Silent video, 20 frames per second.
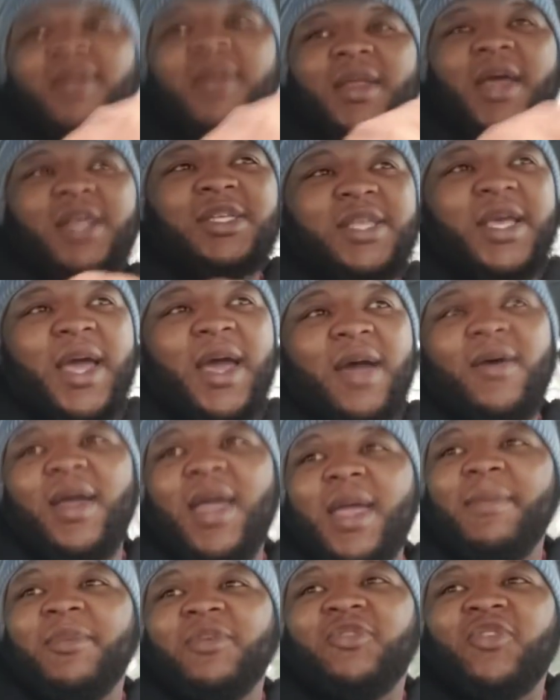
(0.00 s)
That's Al
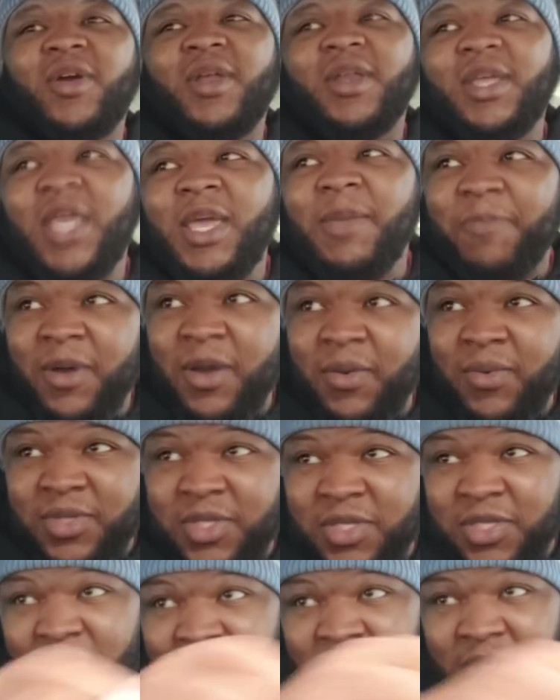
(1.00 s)
Haymon trying to keep up
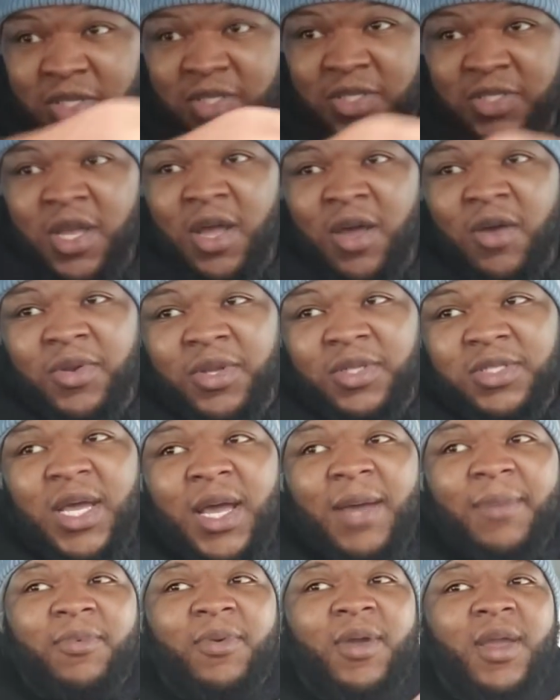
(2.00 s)
with the zone
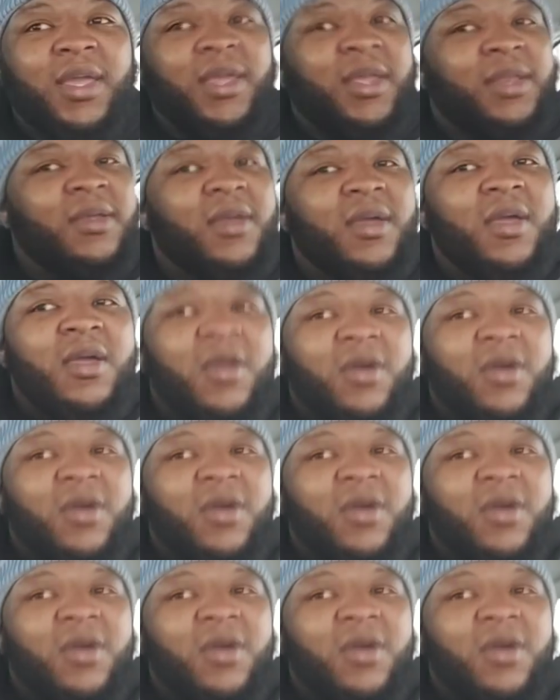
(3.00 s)
top rank and